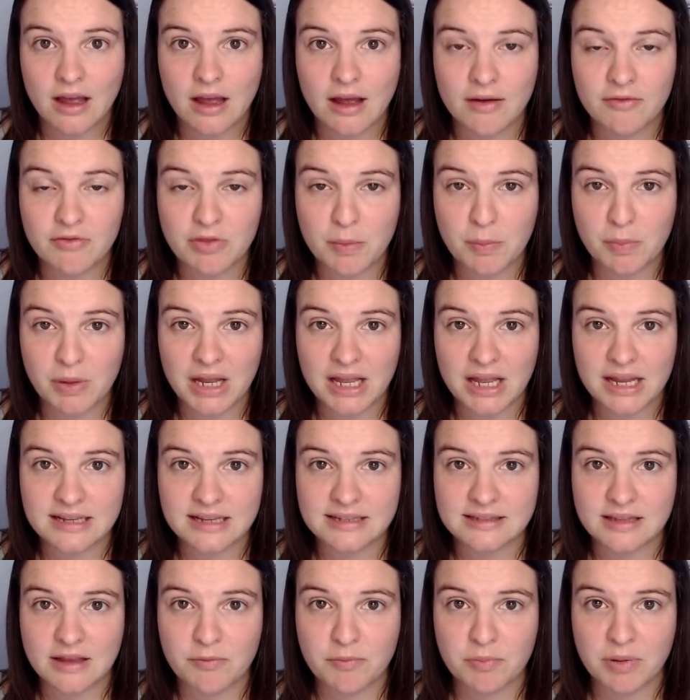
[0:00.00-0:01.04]
of the
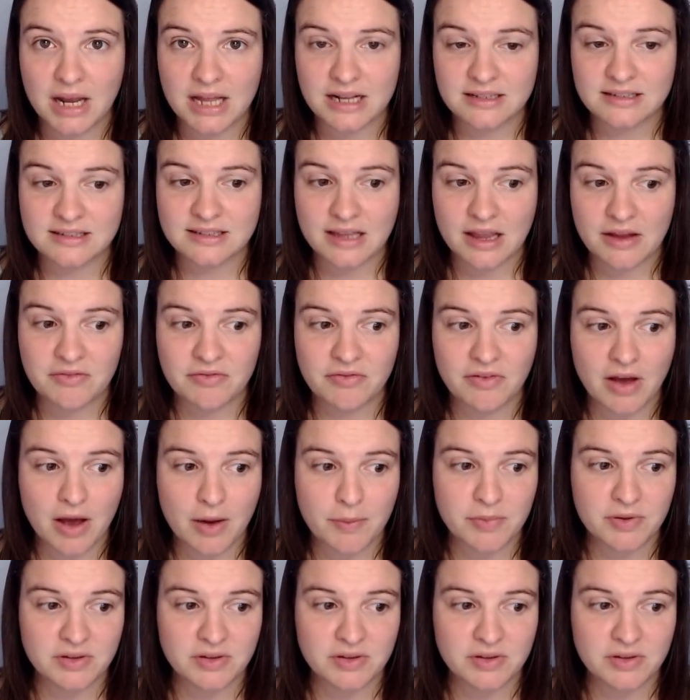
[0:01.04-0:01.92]
players that have blanked so far,